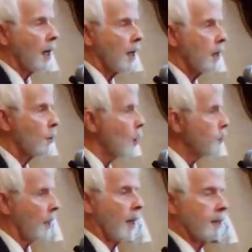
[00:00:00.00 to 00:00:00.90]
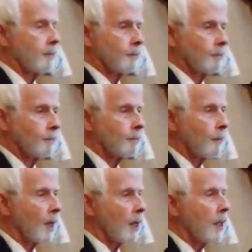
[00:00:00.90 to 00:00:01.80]
And he wrote that,
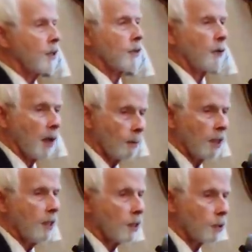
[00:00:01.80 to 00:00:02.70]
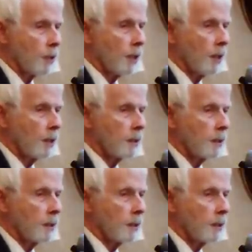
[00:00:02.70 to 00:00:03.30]
his family history.